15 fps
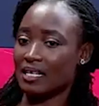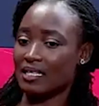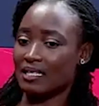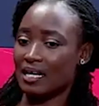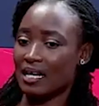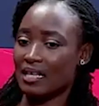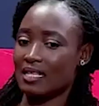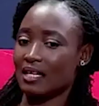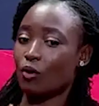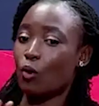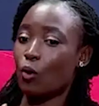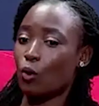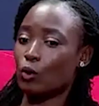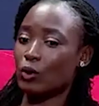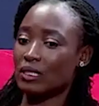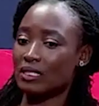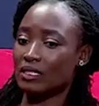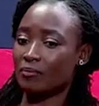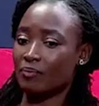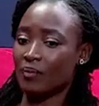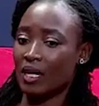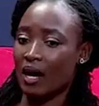does the
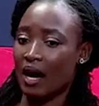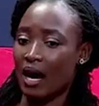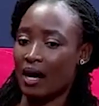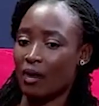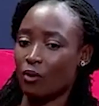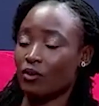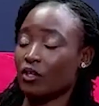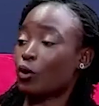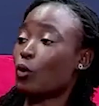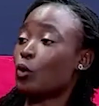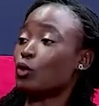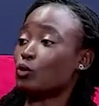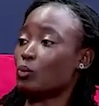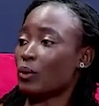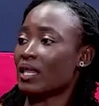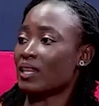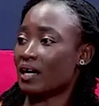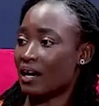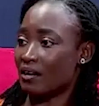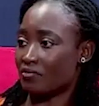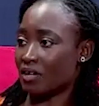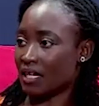cold or the cold
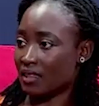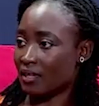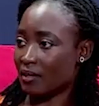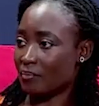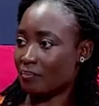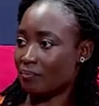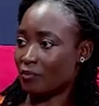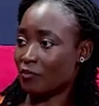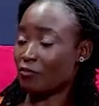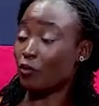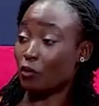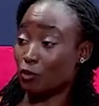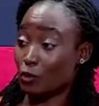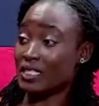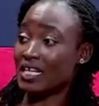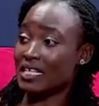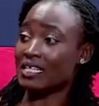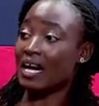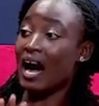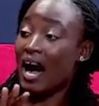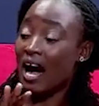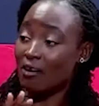weather affect them, for those that
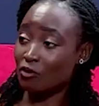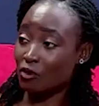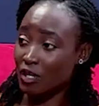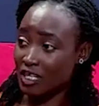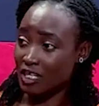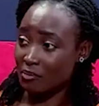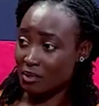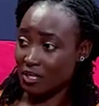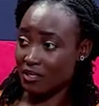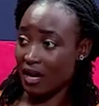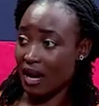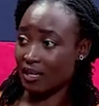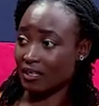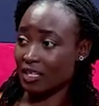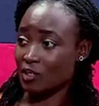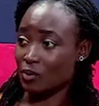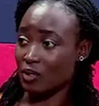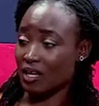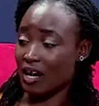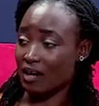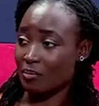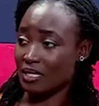have already been diagnosed
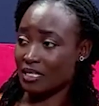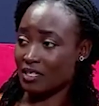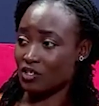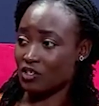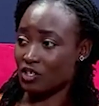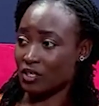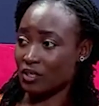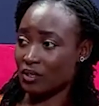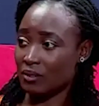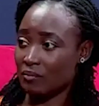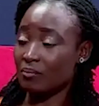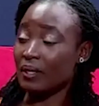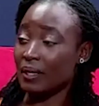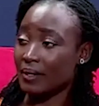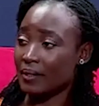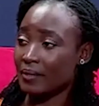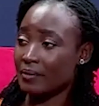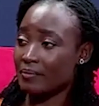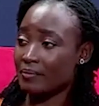with hypertension? Yeah.